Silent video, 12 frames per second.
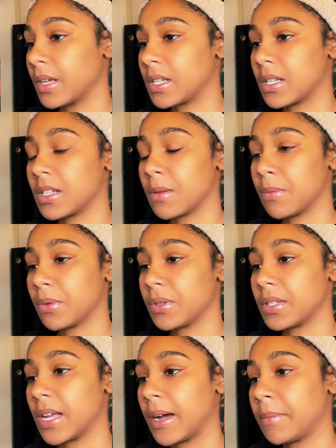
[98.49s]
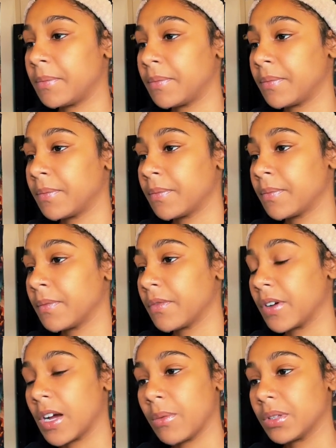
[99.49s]
It's as simple as that.
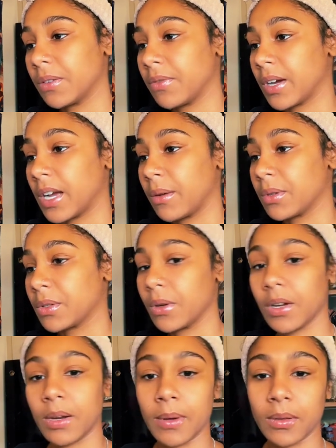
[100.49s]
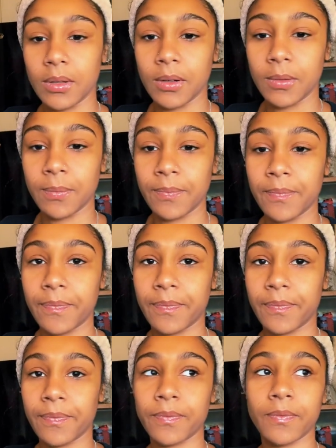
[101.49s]
Forgot what the fuck I was talking about, though.
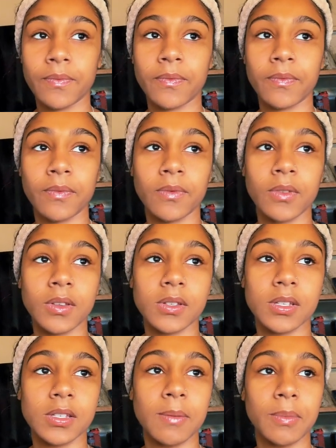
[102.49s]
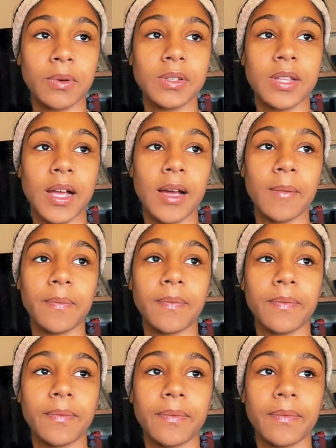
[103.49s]
It's as simple as that.